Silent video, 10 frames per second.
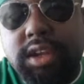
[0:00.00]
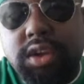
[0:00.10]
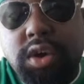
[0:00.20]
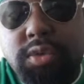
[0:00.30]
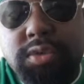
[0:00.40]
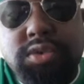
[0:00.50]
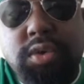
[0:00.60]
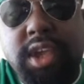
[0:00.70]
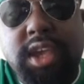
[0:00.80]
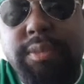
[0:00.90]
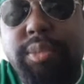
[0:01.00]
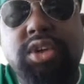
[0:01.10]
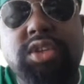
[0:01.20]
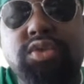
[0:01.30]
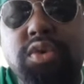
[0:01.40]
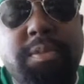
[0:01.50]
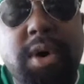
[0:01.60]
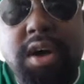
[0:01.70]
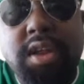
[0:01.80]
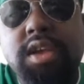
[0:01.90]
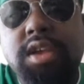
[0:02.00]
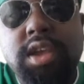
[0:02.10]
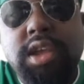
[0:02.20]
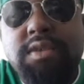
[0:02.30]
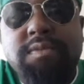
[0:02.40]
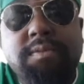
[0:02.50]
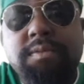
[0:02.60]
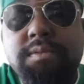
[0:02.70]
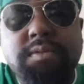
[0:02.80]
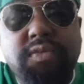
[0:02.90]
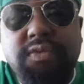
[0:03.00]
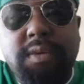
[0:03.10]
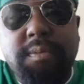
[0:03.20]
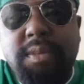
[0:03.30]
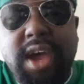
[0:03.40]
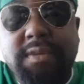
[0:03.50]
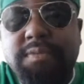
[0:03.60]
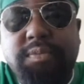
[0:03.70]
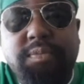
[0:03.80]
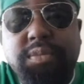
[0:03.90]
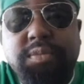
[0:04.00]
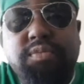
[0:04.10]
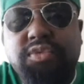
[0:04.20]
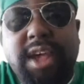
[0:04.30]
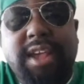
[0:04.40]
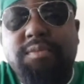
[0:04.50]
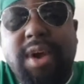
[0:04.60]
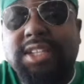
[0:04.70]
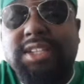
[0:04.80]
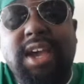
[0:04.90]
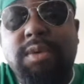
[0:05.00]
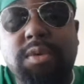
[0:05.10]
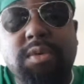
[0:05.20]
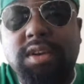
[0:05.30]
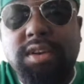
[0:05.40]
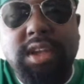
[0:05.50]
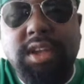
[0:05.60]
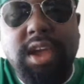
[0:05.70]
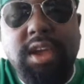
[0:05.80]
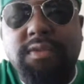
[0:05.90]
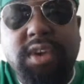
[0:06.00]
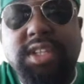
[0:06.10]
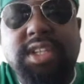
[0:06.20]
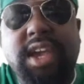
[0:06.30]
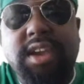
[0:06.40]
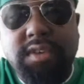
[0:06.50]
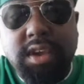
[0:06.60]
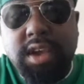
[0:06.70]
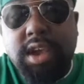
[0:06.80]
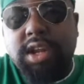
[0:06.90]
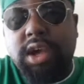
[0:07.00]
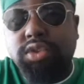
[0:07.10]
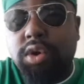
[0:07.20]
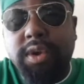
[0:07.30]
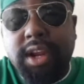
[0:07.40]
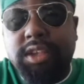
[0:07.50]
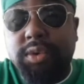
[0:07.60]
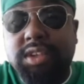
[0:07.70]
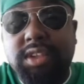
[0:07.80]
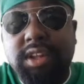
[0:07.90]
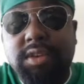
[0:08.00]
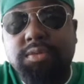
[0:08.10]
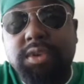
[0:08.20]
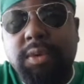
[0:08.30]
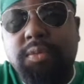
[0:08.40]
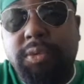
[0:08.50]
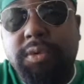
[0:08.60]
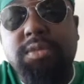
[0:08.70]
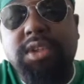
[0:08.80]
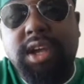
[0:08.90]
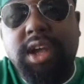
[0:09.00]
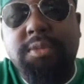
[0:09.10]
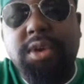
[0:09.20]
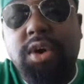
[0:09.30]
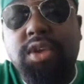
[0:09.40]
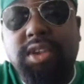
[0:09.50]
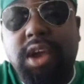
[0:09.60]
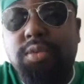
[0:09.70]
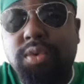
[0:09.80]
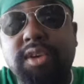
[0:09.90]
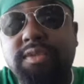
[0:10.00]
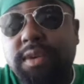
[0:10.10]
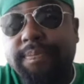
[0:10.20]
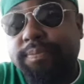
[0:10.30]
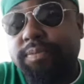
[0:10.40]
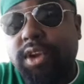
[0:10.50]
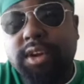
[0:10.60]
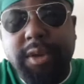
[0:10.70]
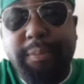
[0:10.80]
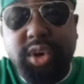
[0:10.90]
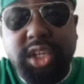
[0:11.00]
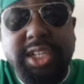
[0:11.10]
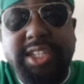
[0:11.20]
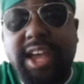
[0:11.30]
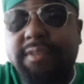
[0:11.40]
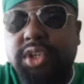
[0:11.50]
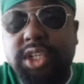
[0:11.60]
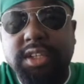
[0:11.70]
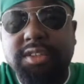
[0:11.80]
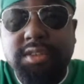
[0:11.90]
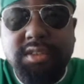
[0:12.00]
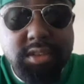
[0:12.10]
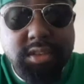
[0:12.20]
you know, don't take it personal, but from my side, we weren't ever enslaved. Now, don't get it twisted. We did come in contact with the British savages,